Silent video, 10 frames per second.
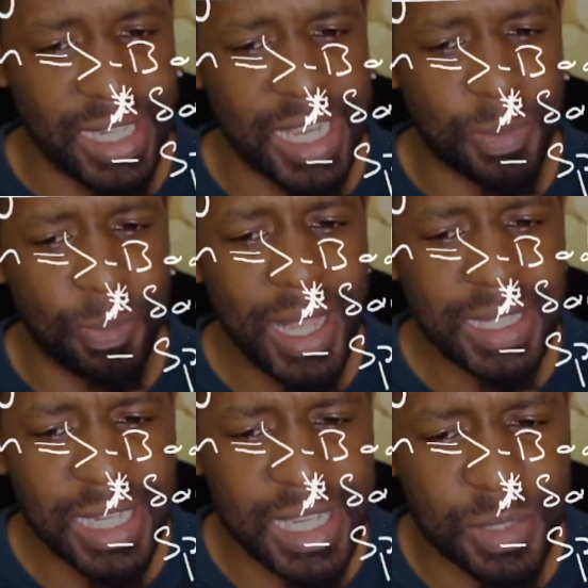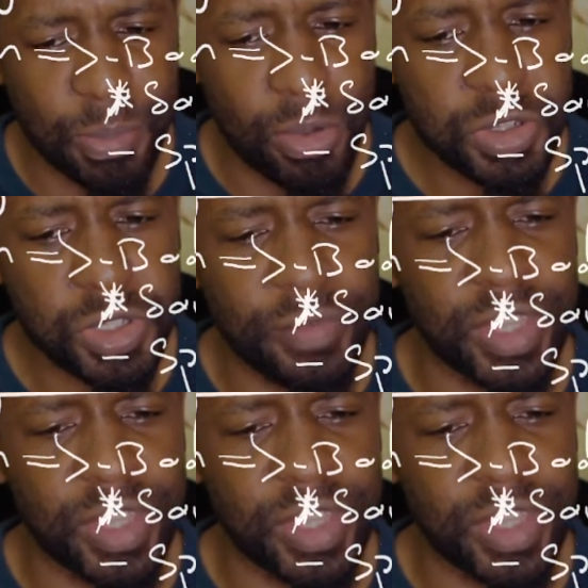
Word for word: In as much as most of the